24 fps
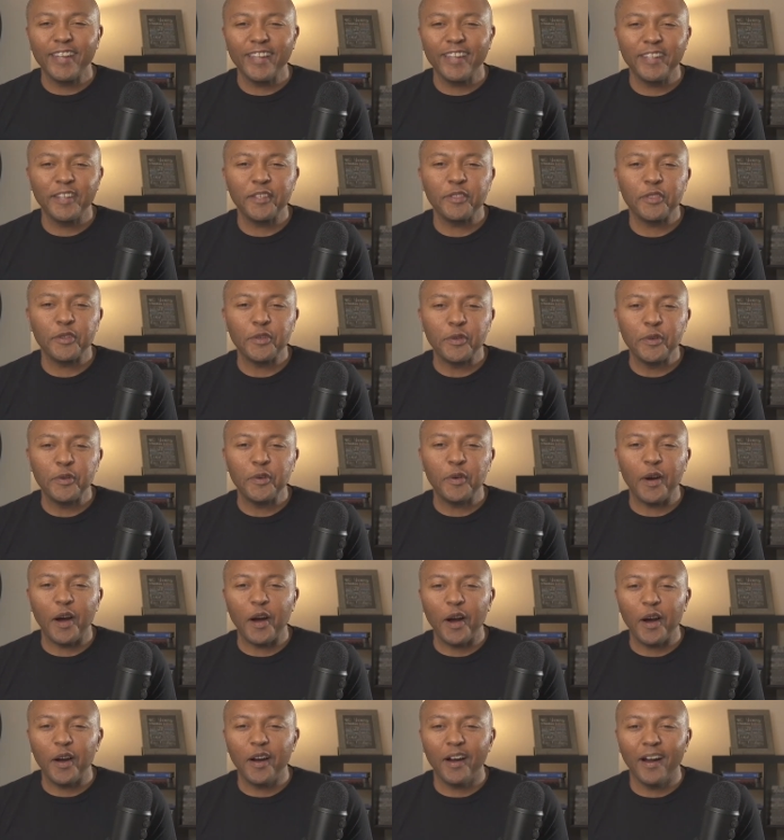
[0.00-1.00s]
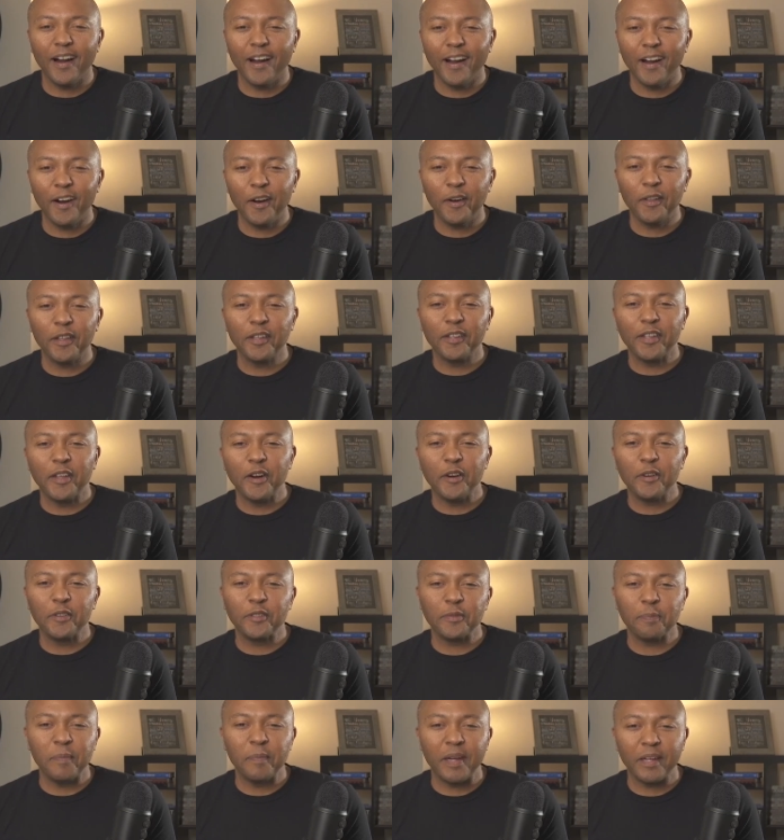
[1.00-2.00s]
Getting through all of
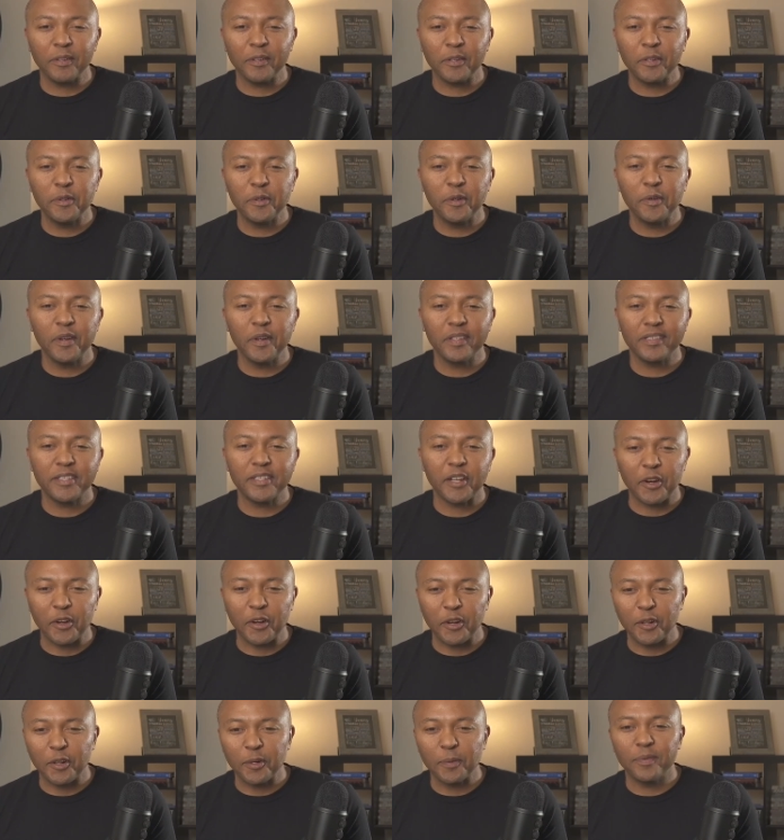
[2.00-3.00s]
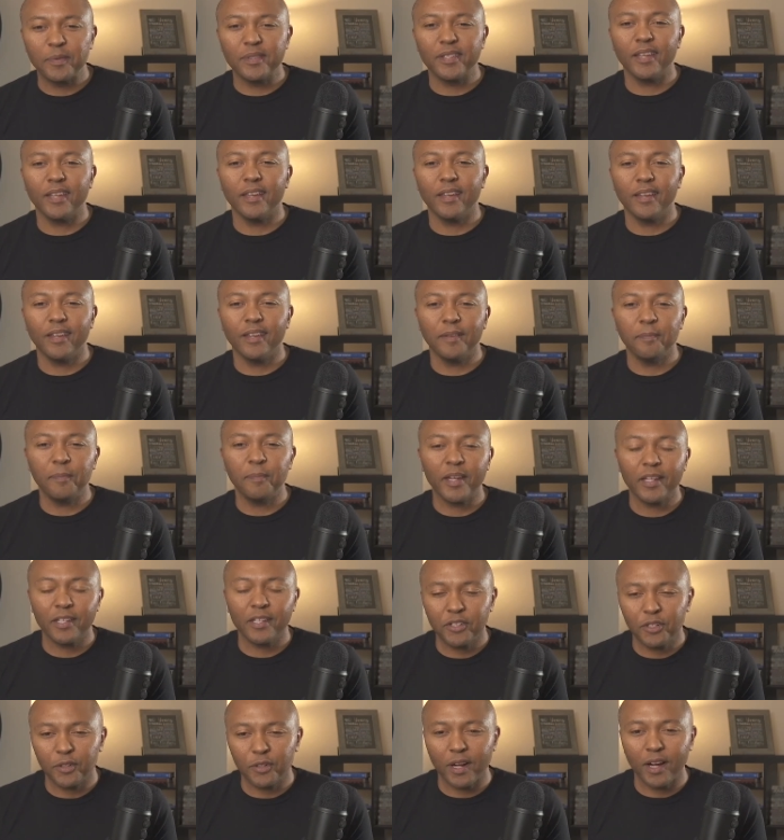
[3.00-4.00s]
those medical terms and
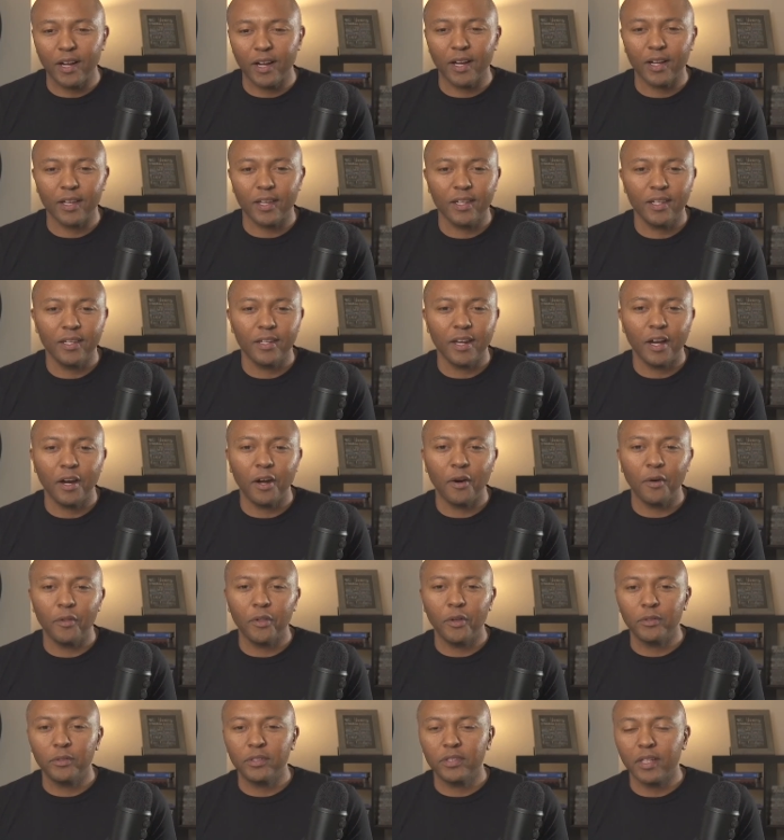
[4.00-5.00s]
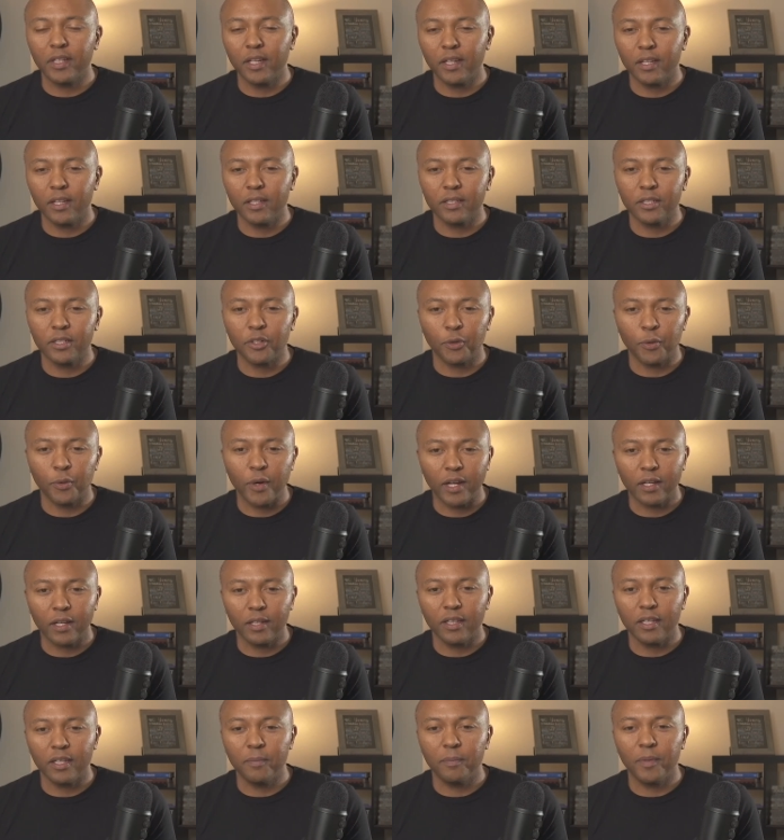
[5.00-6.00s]
making sure I get all those things
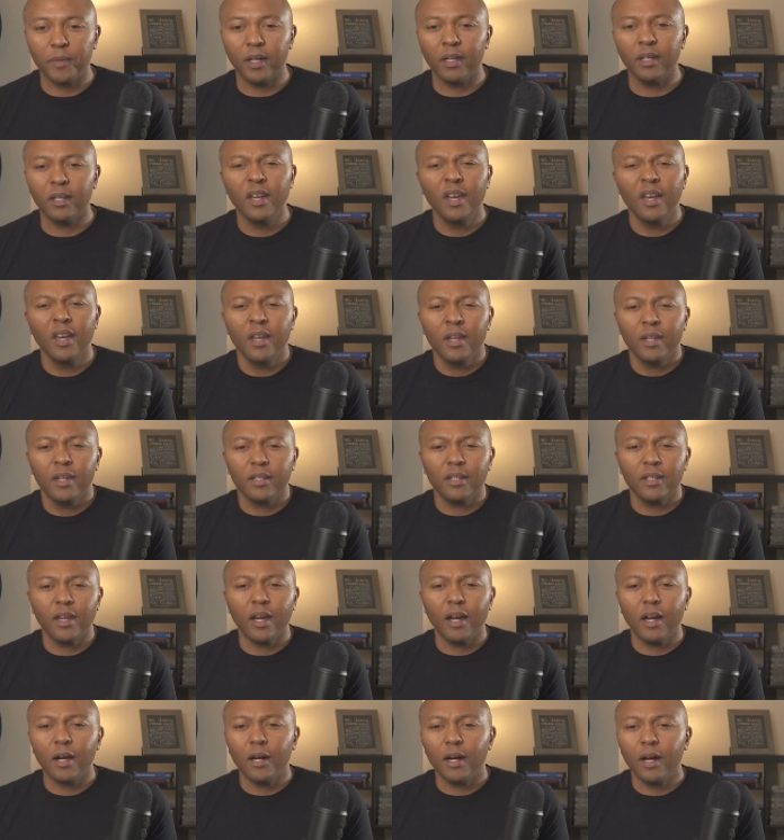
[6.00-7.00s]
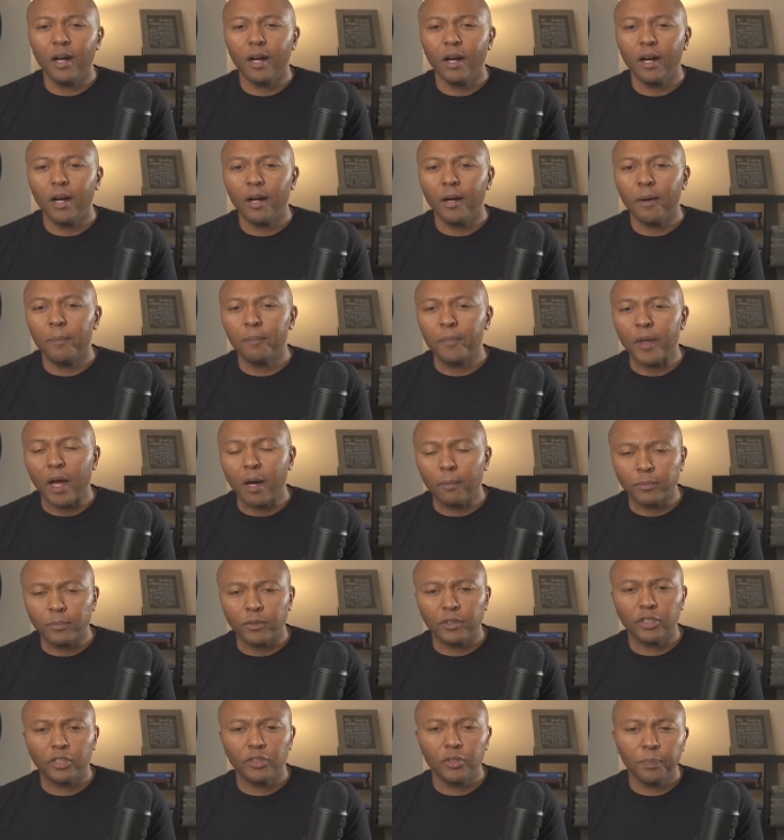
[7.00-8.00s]
correctly. But yeah, I'm
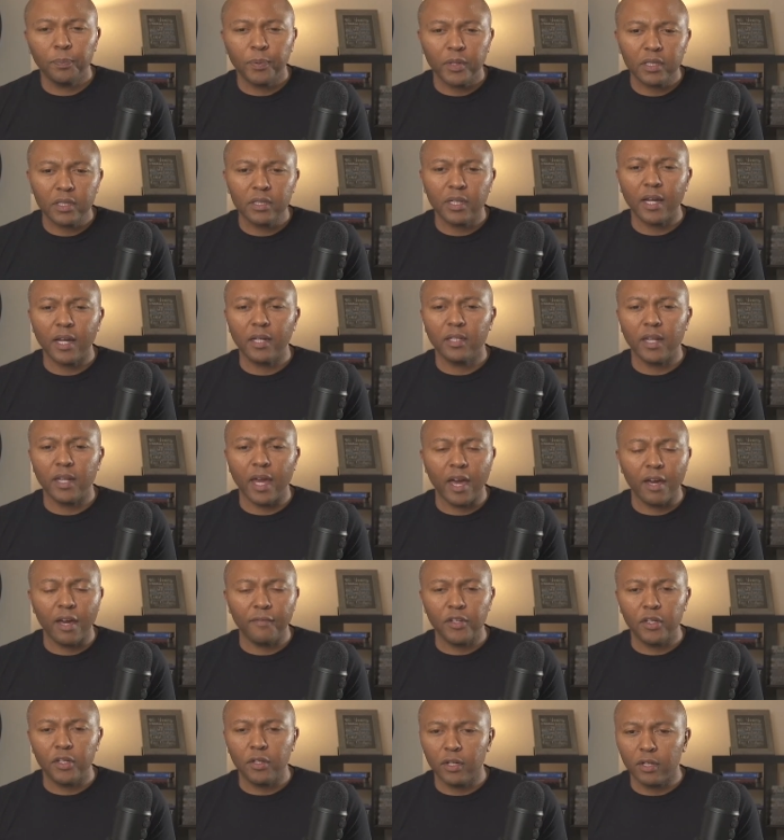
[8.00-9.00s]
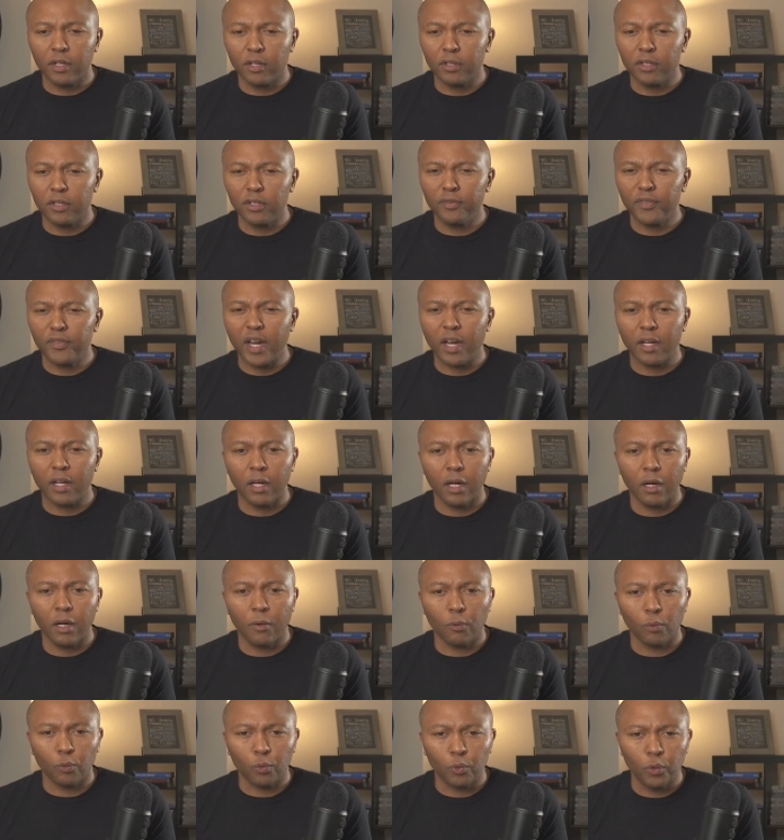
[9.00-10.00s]
super excited to have you here. You've got
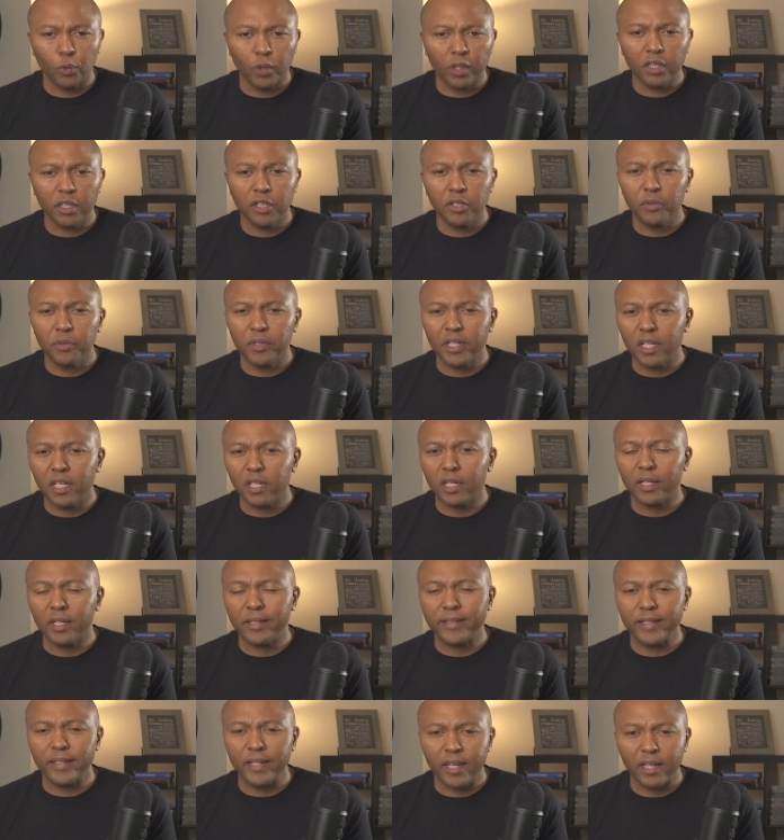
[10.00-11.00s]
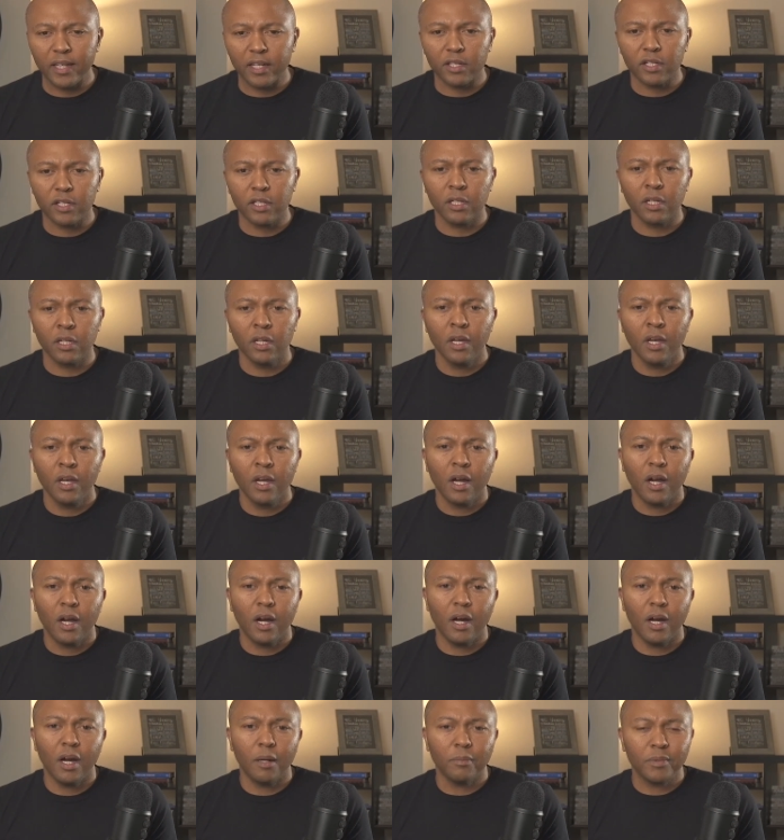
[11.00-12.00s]
a really unique niche,
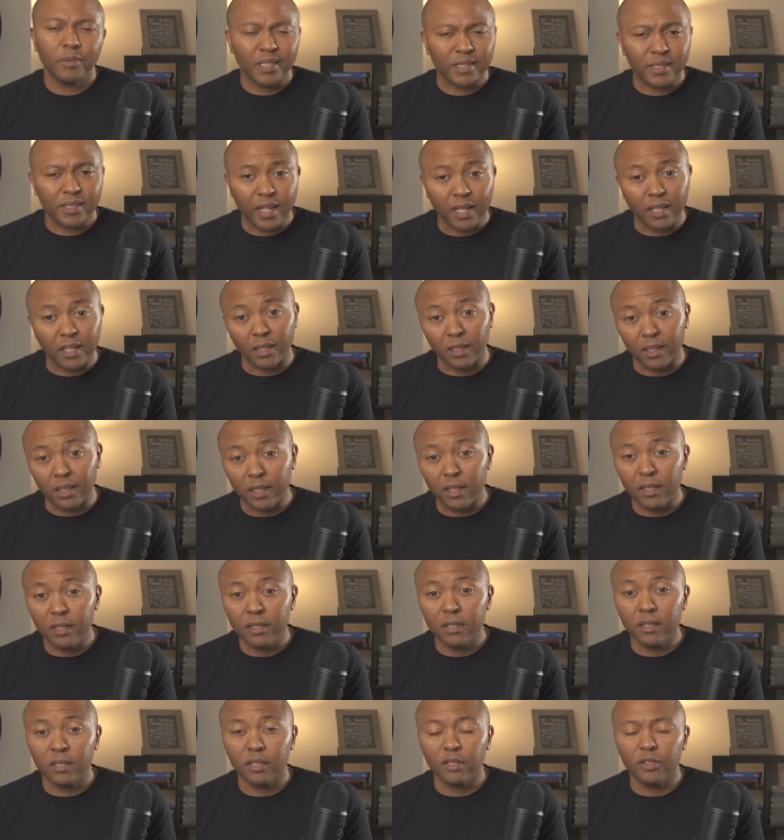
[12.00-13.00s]
to say the least.